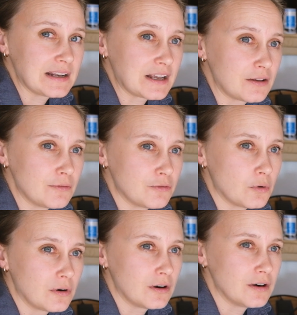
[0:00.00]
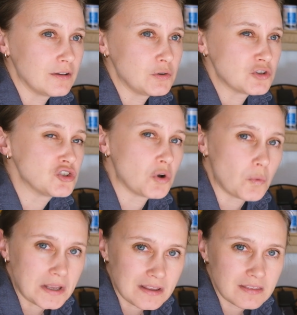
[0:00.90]
like for if you're
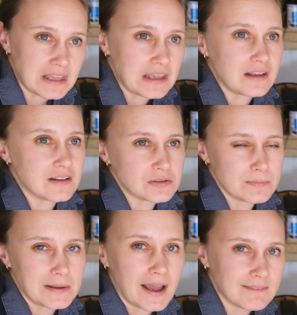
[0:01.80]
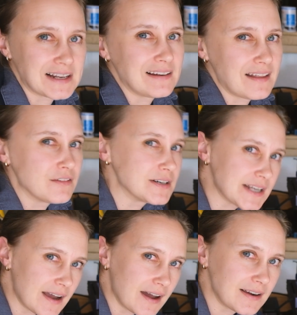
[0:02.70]
sewing things, we have like leather
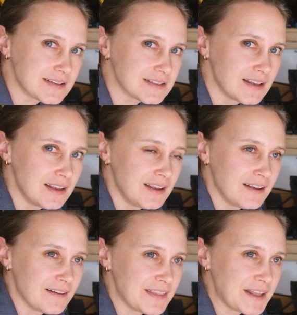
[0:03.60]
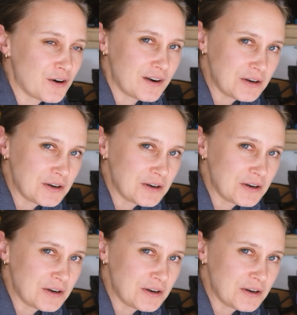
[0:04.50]
tags that are